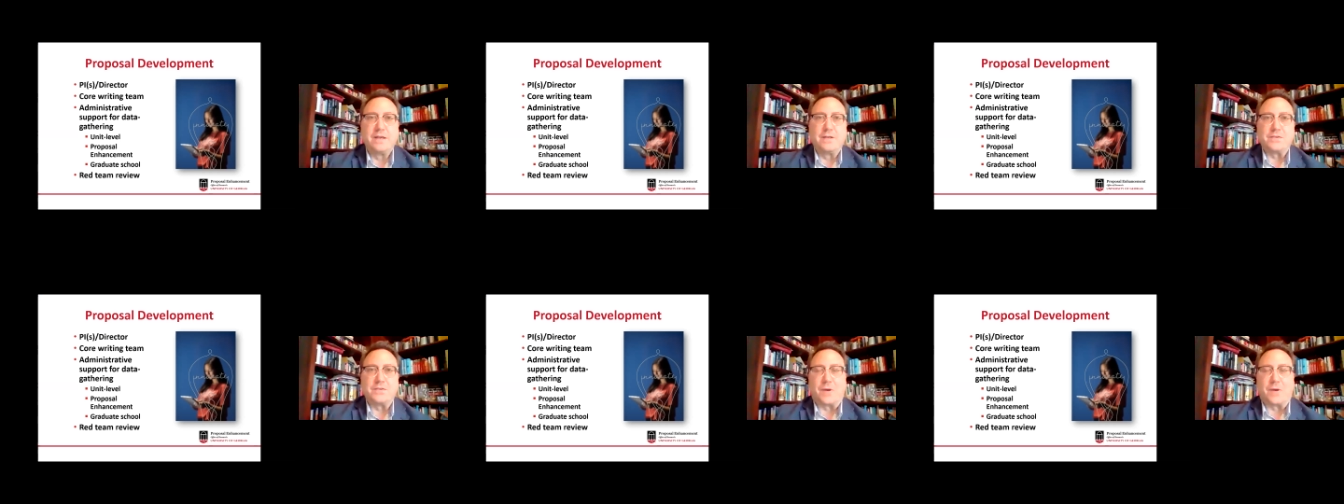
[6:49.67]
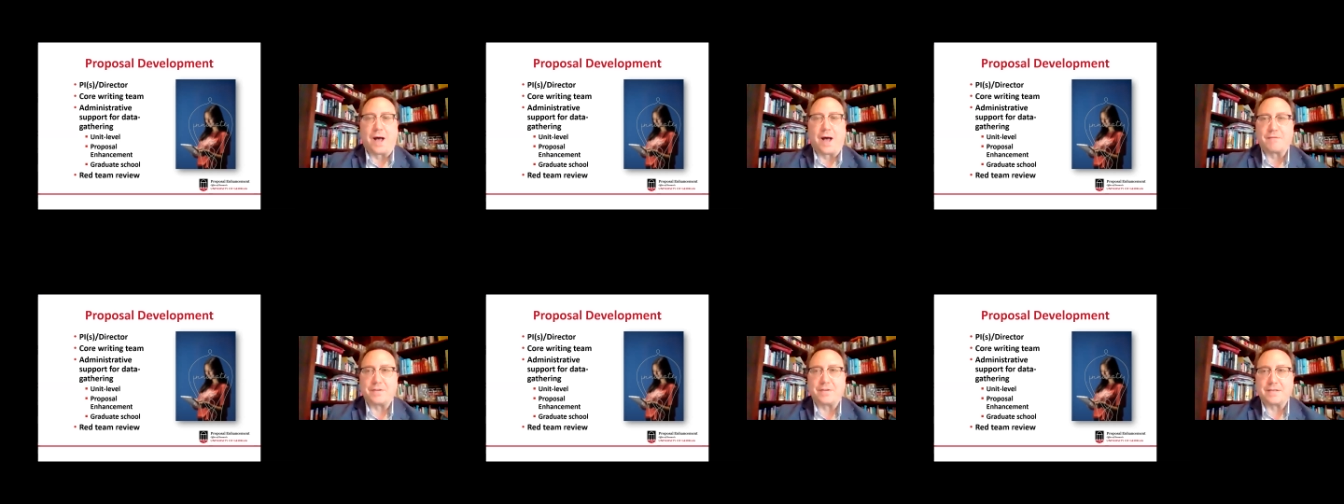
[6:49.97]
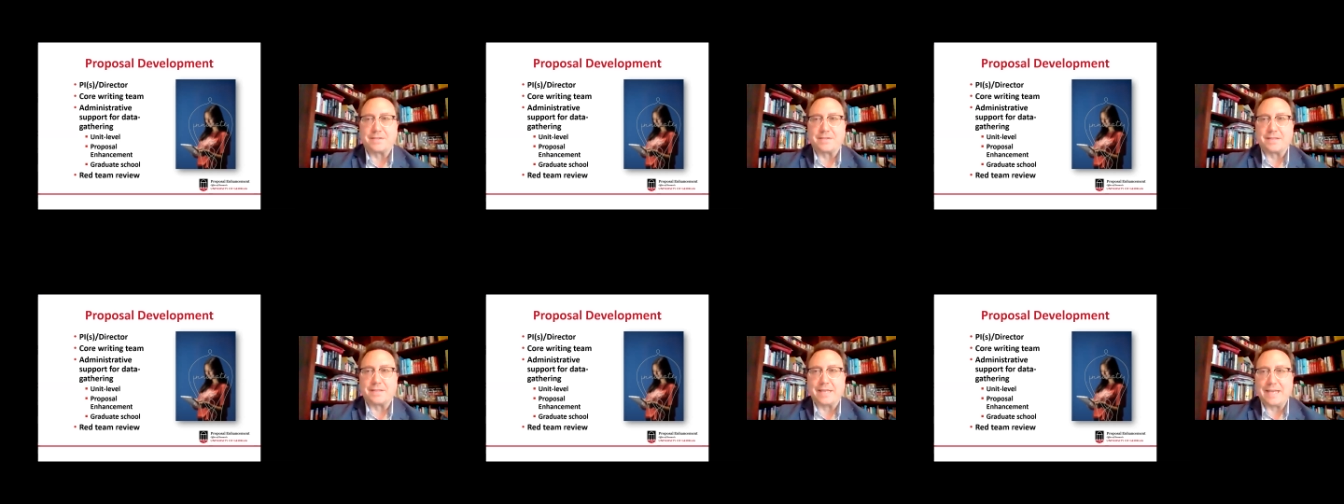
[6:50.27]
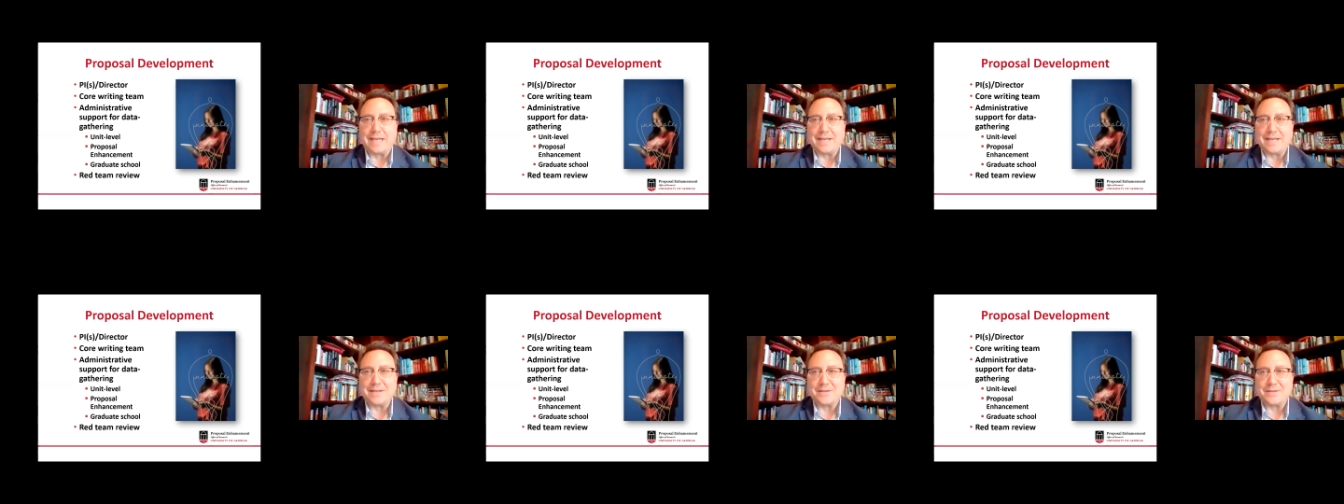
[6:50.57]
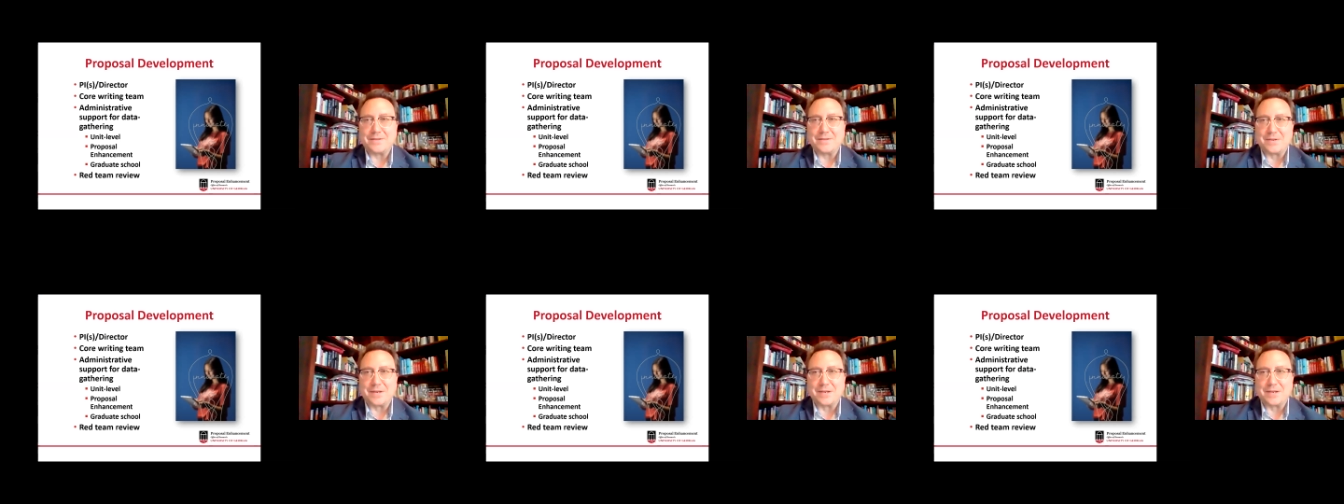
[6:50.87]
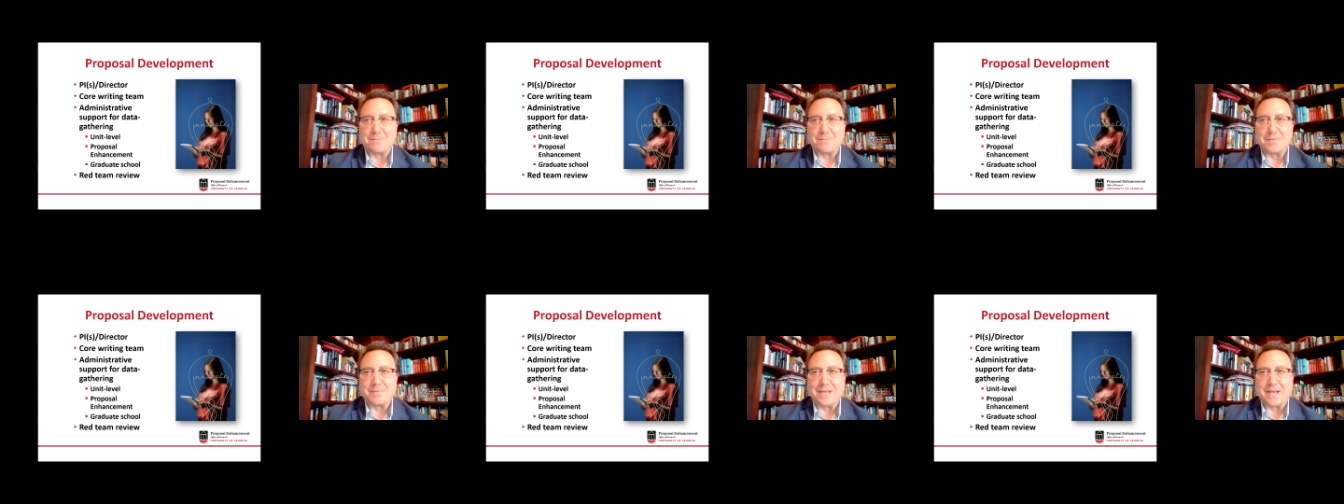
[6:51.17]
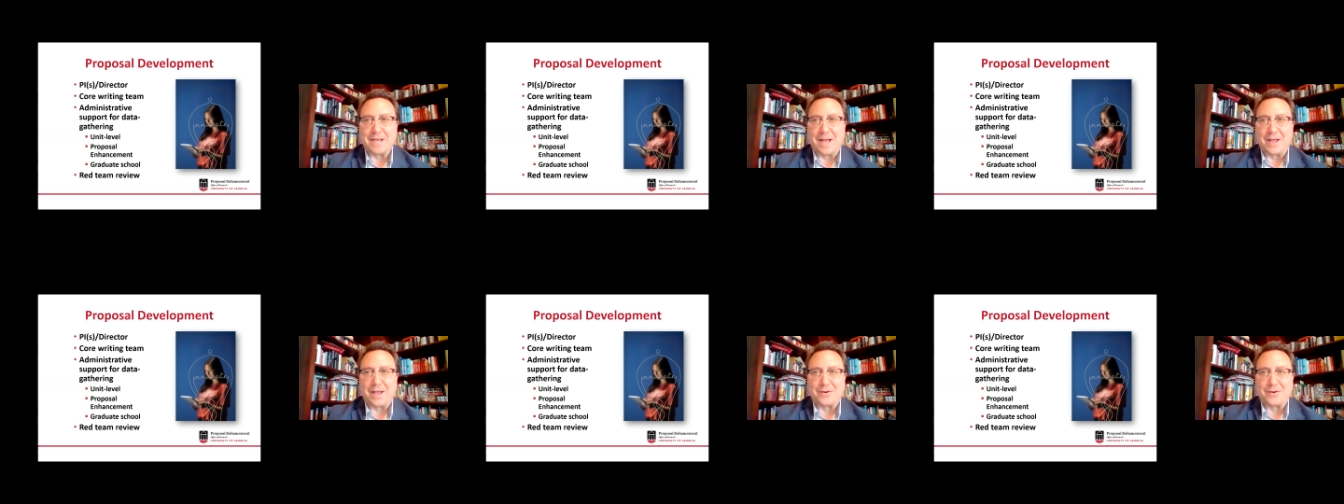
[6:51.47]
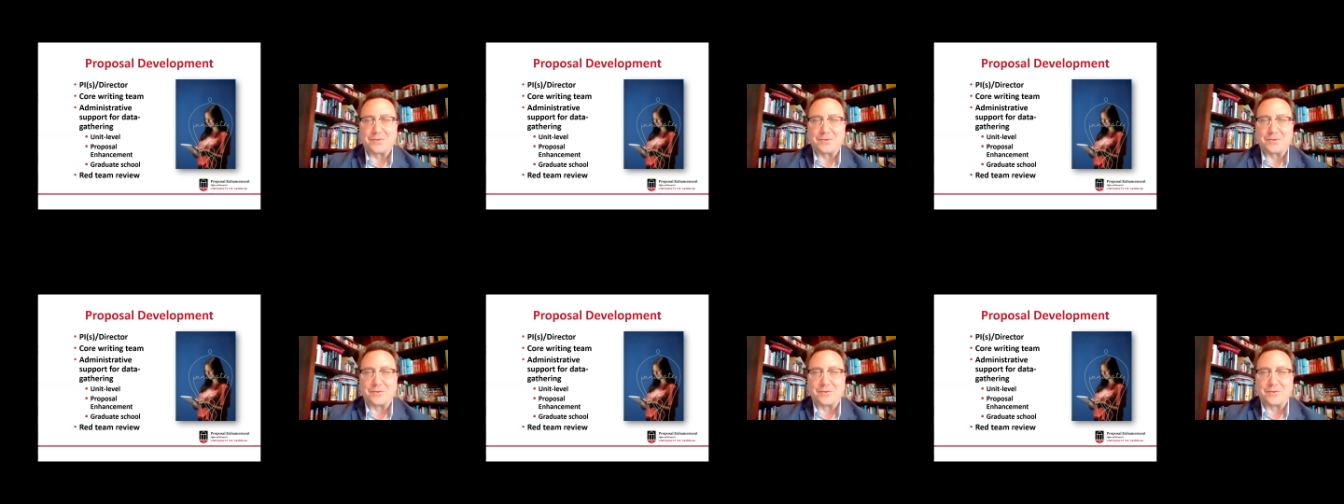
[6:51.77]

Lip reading: So obviously you need a PI or